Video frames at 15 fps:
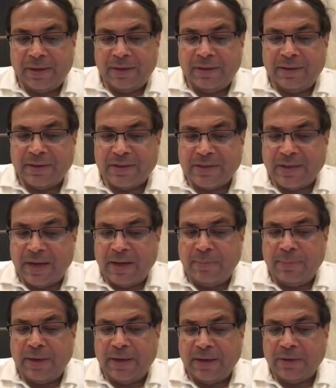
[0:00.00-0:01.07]
This $10
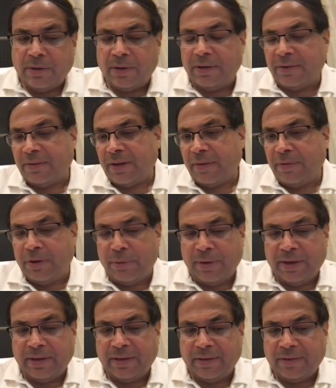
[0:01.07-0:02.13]
billion revenue
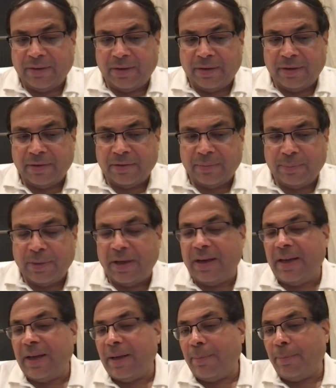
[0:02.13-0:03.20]
hit this year is
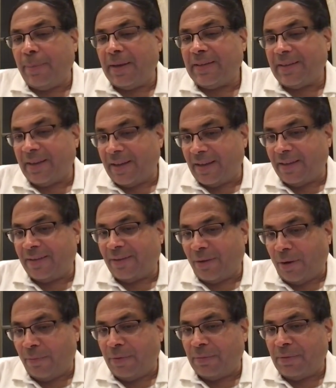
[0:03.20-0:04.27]
merely a best guess,
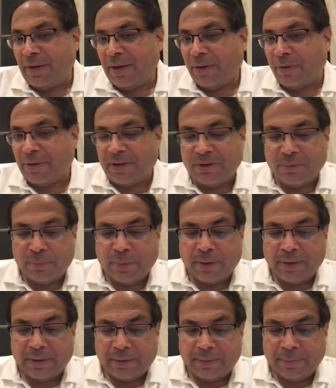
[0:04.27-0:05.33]
however, according to
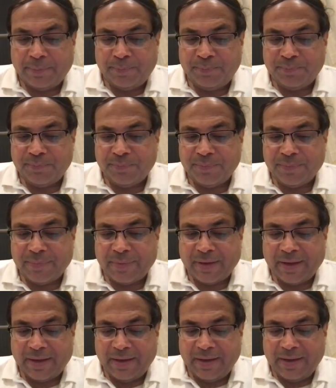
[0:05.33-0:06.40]
Warner.
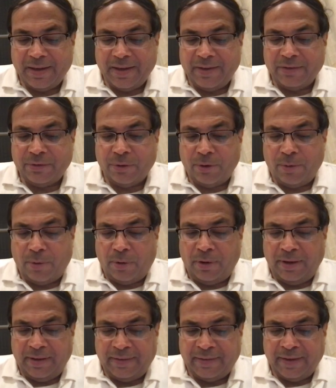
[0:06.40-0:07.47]
So, all
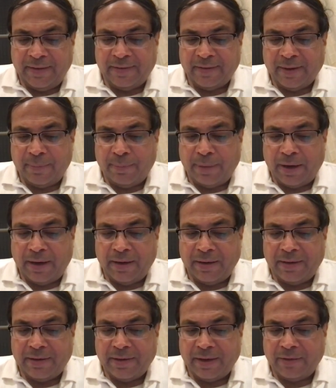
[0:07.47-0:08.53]
these things
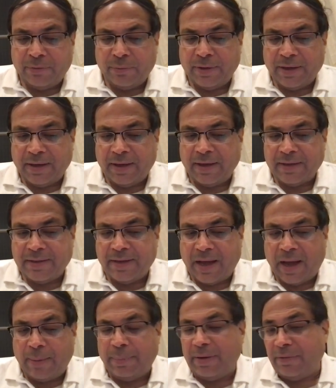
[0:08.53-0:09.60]
combined, as you recollect,
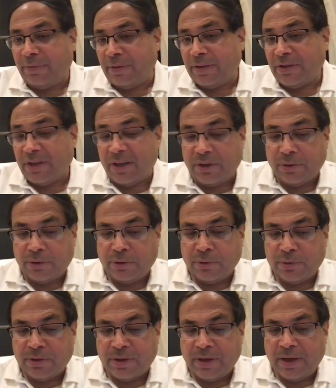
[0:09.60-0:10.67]
Apple first
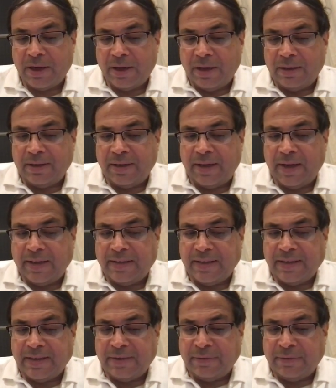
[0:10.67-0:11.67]
introduced the ATT